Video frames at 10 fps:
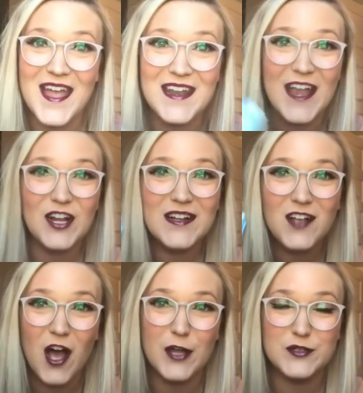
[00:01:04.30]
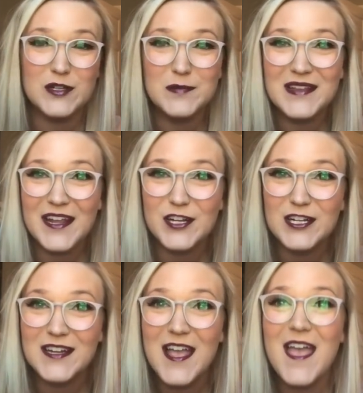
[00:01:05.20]
an Erin Condren
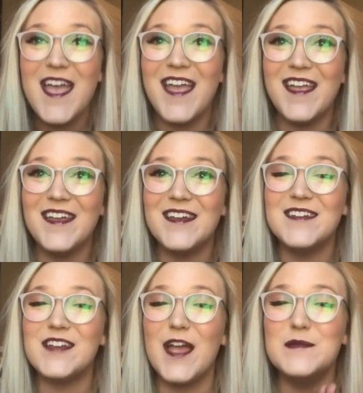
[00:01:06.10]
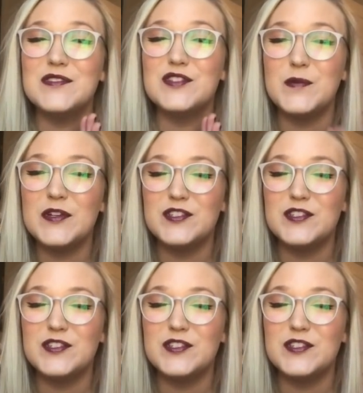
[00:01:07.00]
planner and I'm super,